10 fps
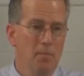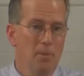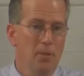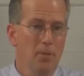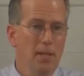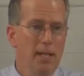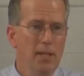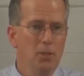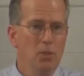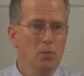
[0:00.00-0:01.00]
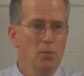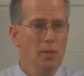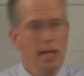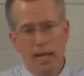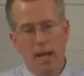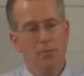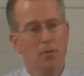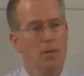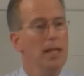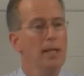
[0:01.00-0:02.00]
But the thing is, day after
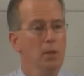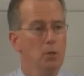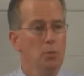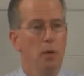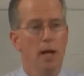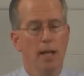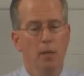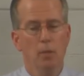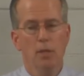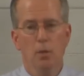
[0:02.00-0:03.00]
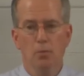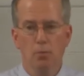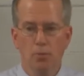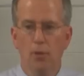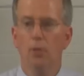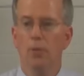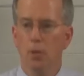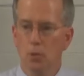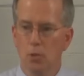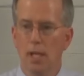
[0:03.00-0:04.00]
day goes by, and we don't fill
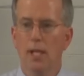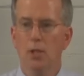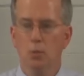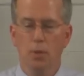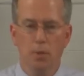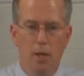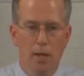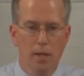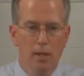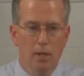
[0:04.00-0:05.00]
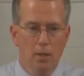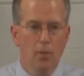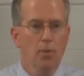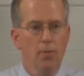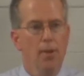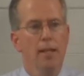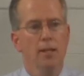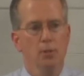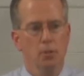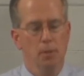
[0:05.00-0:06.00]
those days with good
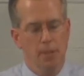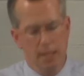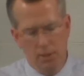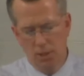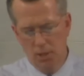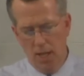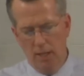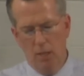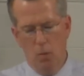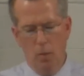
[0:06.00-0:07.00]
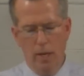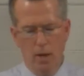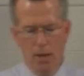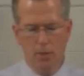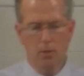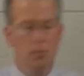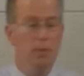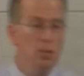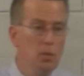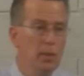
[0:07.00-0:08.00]
things. But that's exactly what we ought
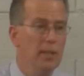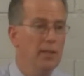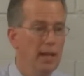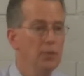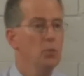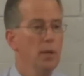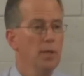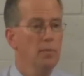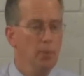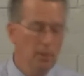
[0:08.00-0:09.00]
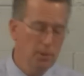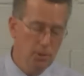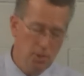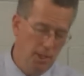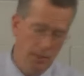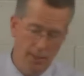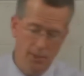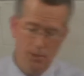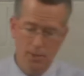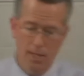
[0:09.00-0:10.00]
be doing. That is what Paul is telling
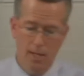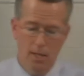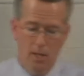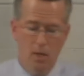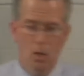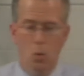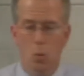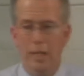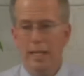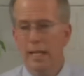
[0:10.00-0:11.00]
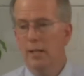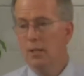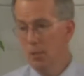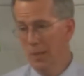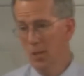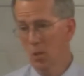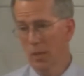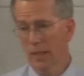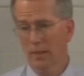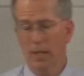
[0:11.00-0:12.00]
us we need to be
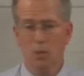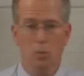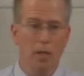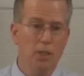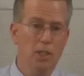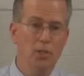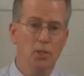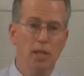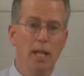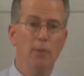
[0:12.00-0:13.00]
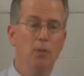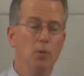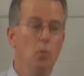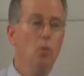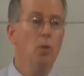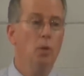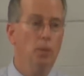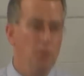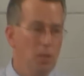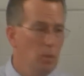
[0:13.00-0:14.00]
doing. That's why Jesus came into the world,
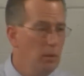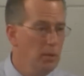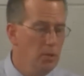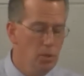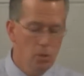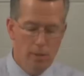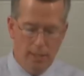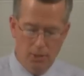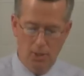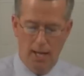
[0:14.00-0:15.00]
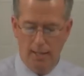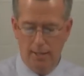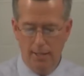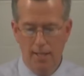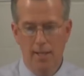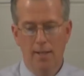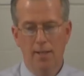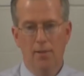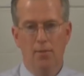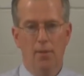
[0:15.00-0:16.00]
is that we would do exactly
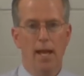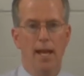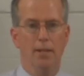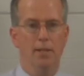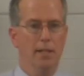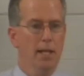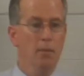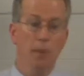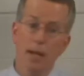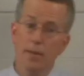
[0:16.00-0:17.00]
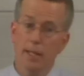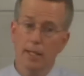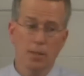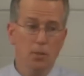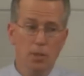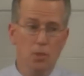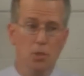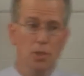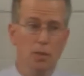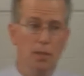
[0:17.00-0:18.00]
that. And again, by that, I don't
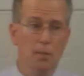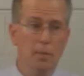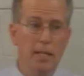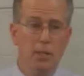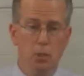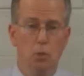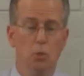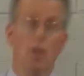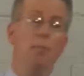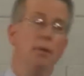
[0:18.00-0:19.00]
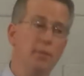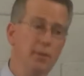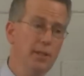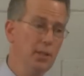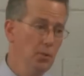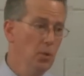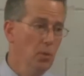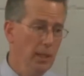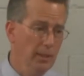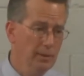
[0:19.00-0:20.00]
necessarily mean that you drop everything you're doing